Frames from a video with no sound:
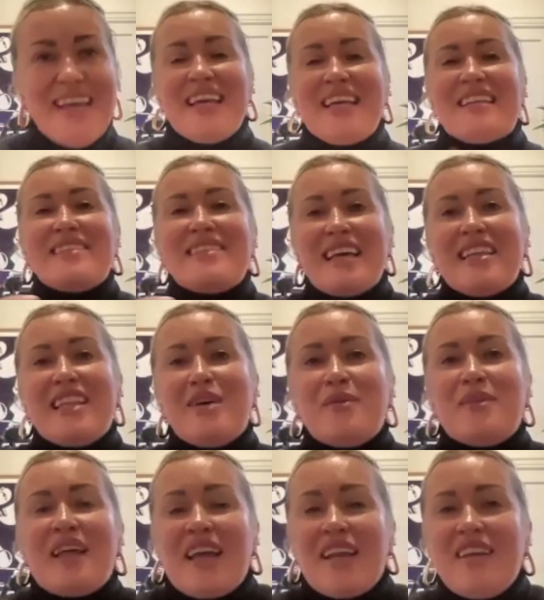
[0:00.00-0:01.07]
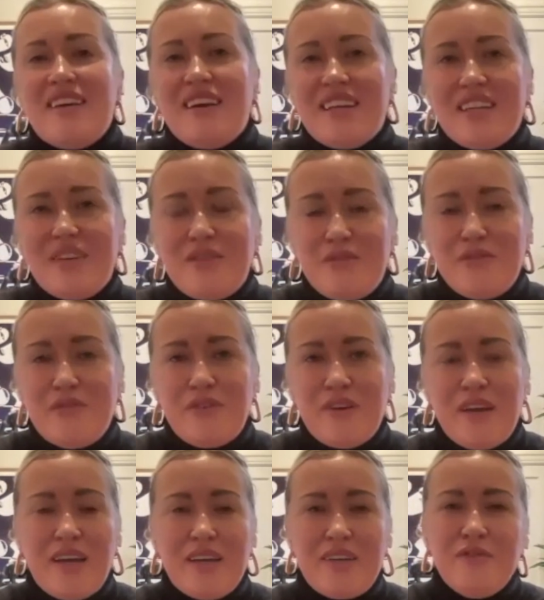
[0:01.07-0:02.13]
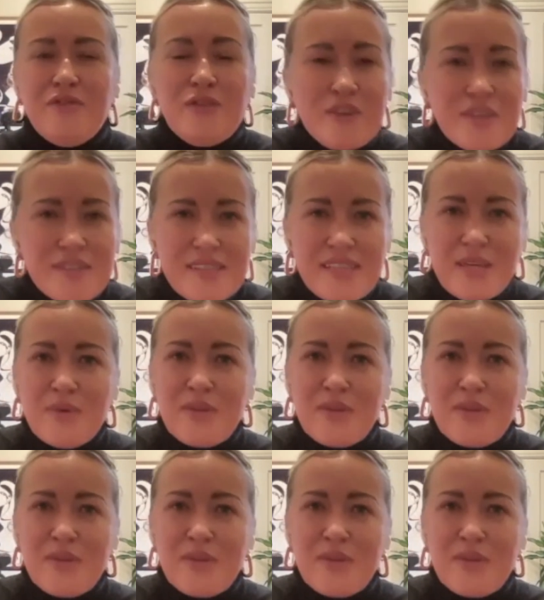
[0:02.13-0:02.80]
It's like that with any kind of adversity,